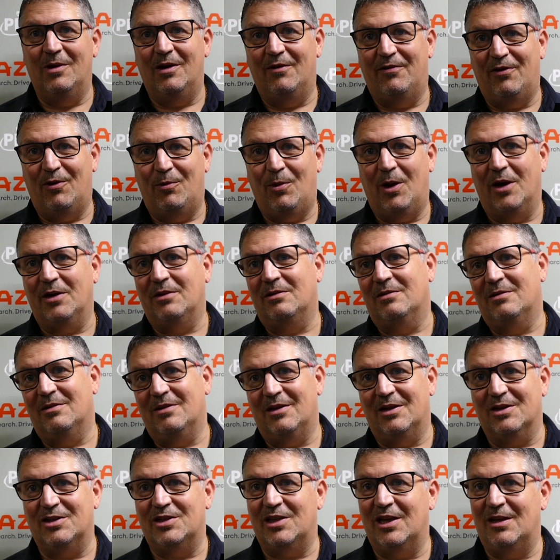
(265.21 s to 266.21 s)
If I won,
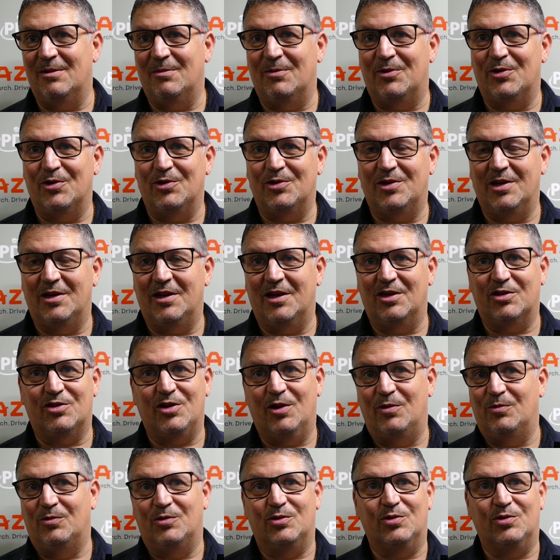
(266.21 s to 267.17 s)
I stay on through to the next round.